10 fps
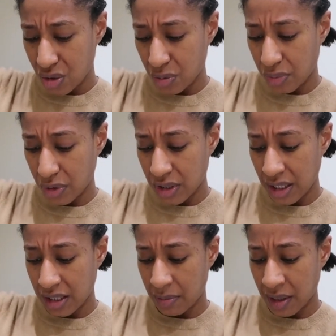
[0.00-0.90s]
to
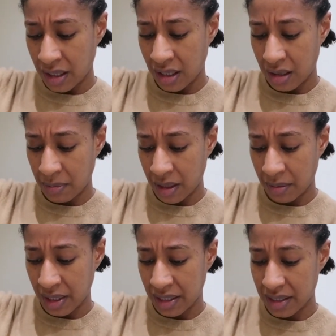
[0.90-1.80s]
protect
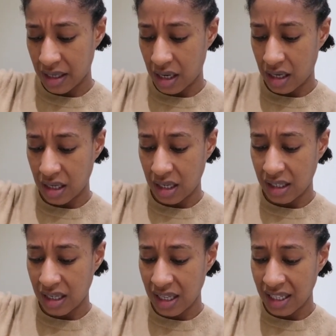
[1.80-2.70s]
my skin.
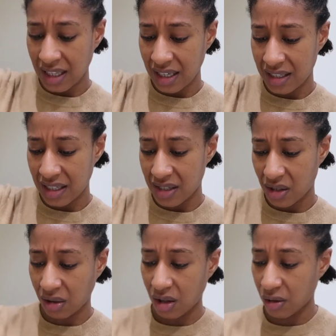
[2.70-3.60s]
Not that it needs
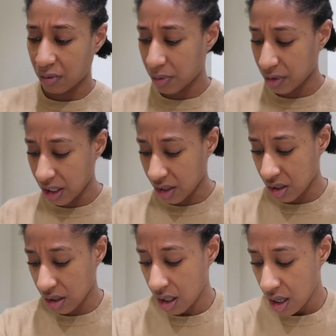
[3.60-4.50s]
a lot of
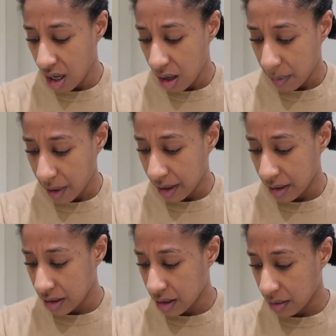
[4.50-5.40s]
protection,
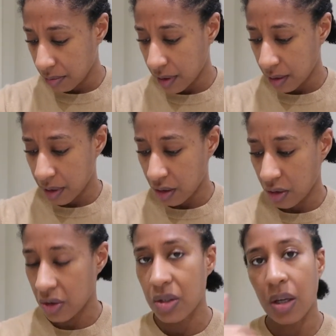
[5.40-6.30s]
but simply
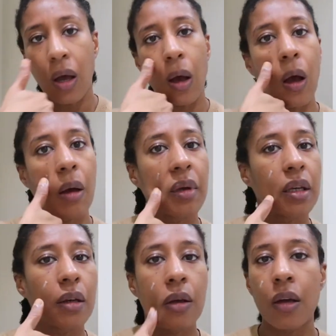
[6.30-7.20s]
because there
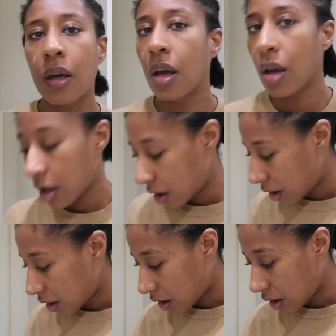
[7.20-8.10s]

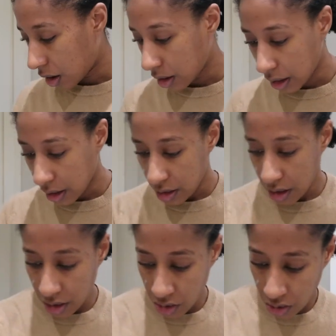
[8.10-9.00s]
is
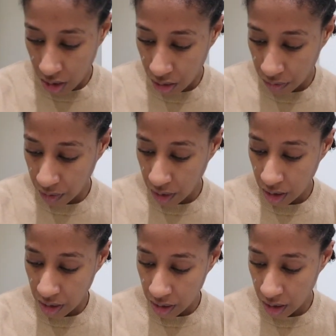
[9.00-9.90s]
history of
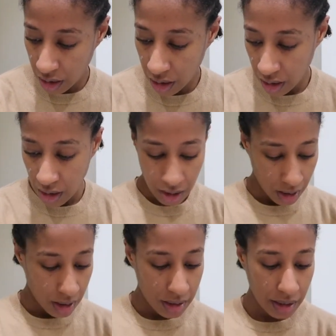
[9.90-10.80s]

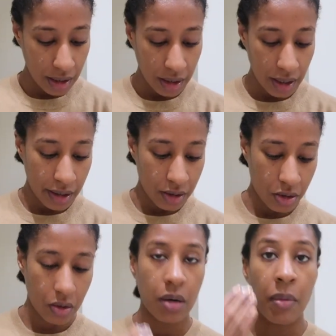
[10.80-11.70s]
skin
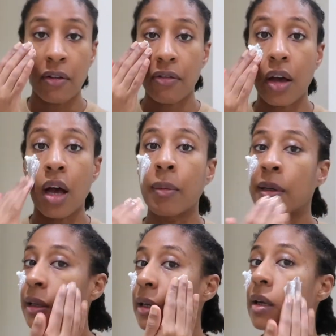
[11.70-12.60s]
cancer in my
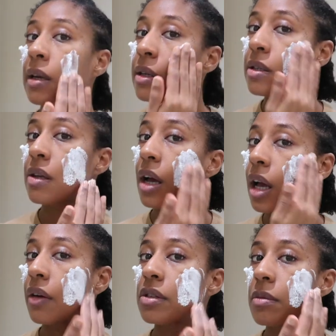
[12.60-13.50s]
family, so I
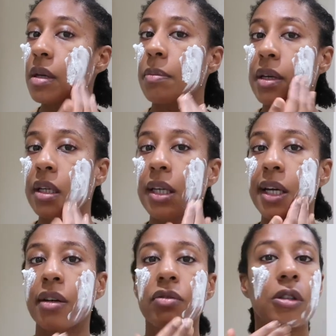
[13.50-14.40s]
have to be a bit
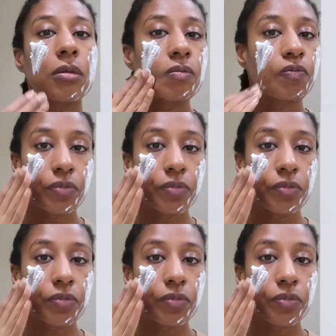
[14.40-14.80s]
careful.